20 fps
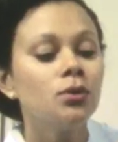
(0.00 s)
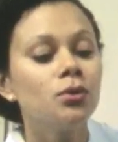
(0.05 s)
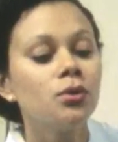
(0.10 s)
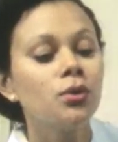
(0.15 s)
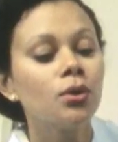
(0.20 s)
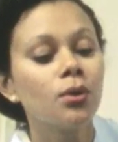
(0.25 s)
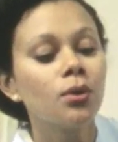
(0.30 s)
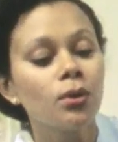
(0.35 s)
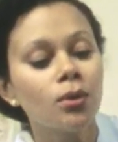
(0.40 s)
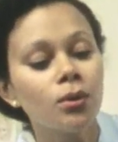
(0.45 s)

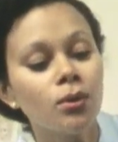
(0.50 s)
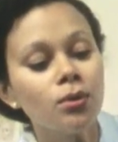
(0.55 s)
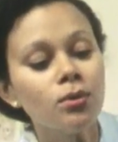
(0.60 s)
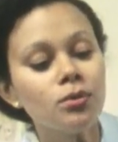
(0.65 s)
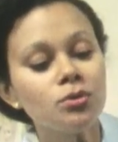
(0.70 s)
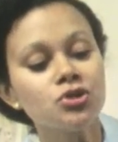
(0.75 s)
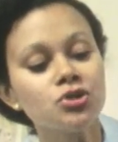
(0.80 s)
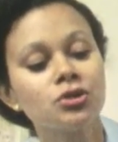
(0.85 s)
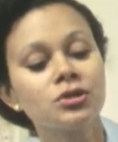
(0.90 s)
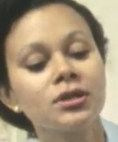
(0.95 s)

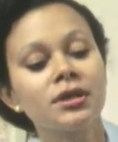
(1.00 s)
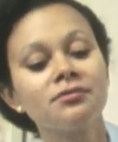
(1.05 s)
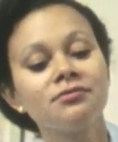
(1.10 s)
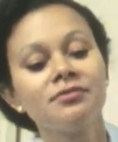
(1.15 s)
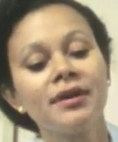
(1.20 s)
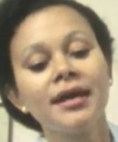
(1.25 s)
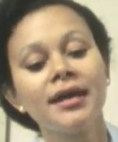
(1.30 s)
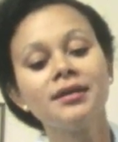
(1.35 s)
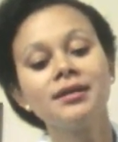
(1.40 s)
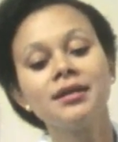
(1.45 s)
No, she'll
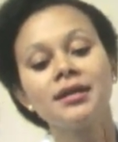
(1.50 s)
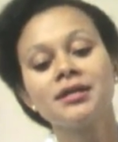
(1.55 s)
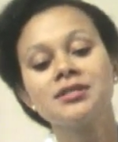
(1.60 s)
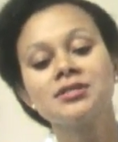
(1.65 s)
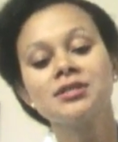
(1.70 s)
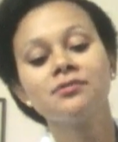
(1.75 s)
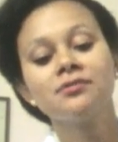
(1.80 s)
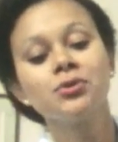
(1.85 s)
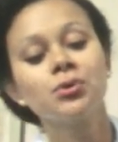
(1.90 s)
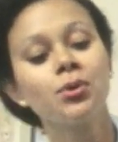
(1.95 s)
get fat and
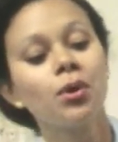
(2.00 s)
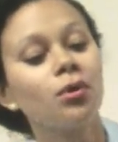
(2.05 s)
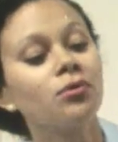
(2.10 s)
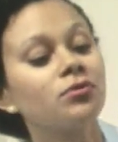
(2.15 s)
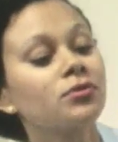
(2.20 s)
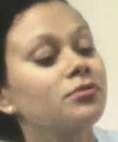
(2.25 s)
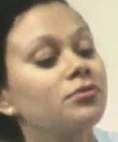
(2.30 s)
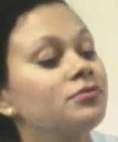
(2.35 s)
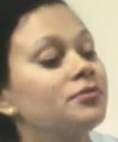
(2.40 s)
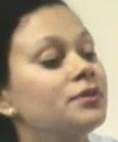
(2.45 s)
lazy if you
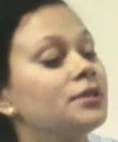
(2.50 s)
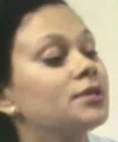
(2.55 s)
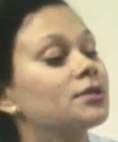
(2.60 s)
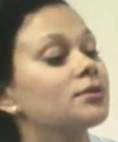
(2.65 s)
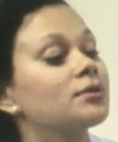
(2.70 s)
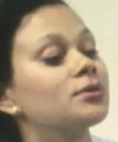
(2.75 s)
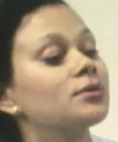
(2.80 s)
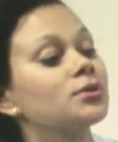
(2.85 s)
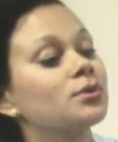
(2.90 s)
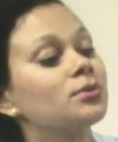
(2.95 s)
overfeed
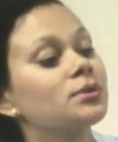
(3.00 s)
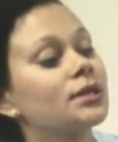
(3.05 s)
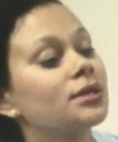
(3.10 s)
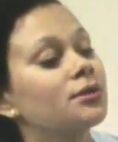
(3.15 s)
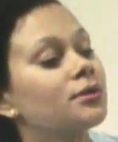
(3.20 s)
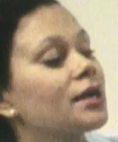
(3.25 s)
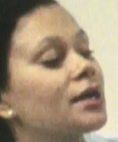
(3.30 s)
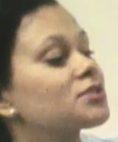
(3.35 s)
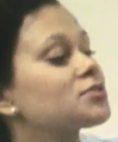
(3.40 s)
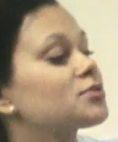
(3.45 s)
her or don't let
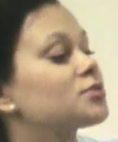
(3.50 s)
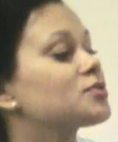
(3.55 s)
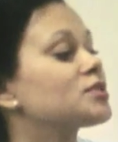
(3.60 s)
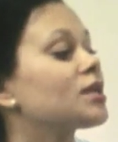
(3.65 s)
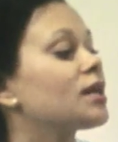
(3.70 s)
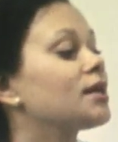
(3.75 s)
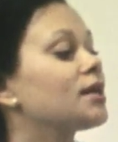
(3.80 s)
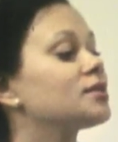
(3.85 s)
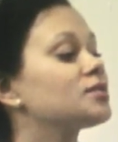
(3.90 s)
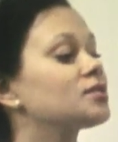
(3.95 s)
her
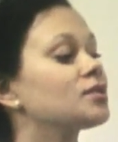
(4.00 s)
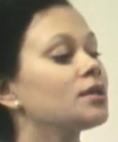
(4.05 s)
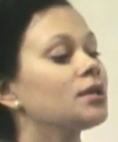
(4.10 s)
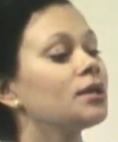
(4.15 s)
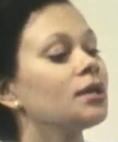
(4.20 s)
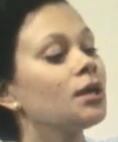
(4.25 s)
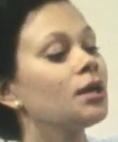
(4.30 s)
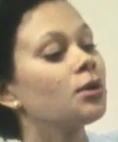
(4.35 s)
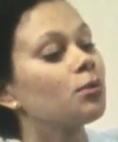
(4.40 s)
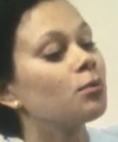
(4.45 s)
exercise.
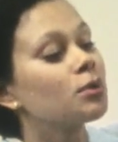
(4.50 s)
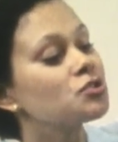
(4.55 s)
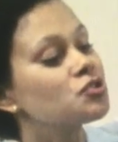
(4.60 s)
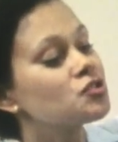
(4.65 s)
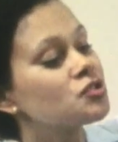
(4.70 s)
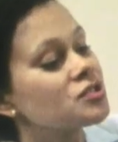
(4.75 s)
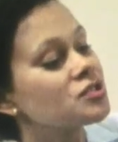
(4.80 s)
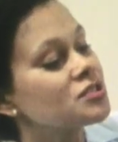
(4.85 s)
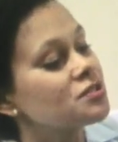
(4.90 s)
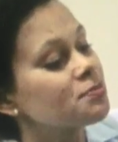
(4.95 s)
Once
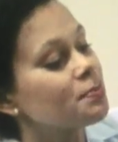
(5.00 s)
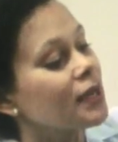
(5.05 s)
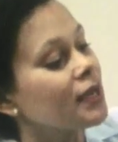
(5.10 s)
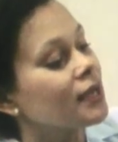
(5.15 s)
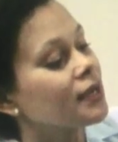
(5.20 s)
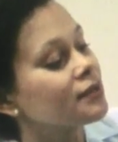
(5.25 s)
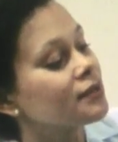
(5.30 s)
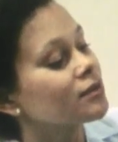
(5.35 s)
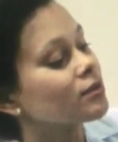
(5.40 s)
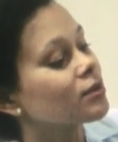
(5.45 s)
she's
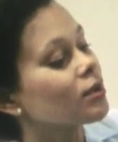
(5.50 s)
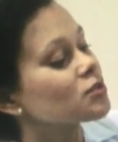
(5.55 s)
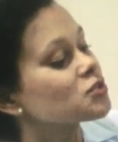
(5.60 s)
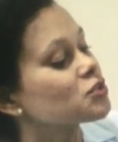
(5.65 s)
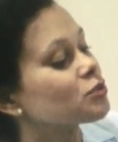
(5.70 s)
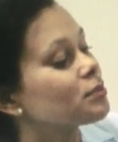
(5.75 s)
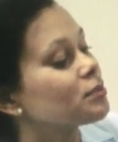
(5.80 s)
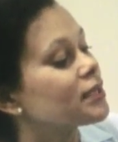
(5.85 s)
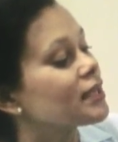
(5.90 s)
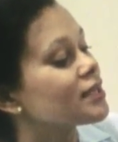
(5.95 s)
spayed, there'll
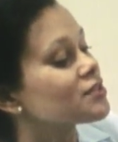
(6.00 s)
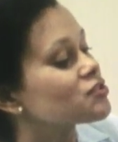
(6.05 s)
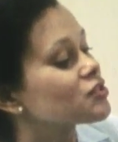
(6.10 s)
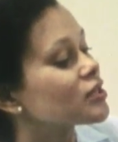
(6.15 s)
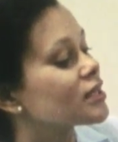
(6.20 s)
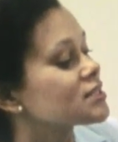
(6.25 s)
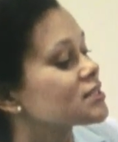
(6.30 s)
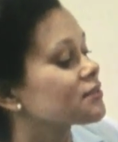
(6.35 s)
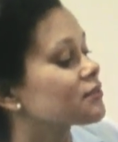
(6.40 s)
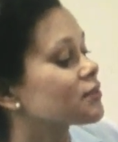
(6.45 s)
also be less
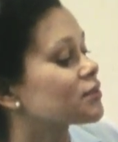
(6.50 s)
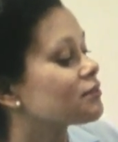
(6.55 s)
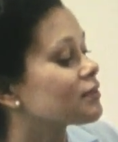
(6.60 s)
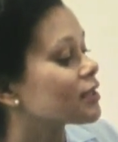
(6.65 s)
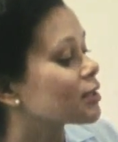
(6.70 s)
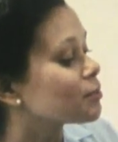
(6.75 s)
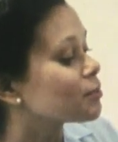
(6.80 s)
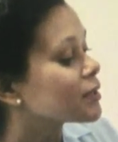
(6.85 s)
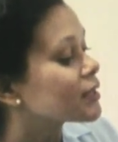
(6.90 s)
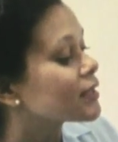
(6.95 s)
chance of her
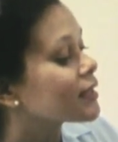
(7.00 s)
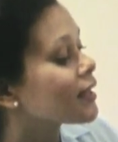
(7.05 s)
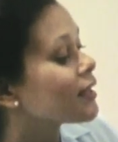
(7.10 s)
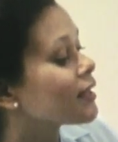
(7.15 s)
developing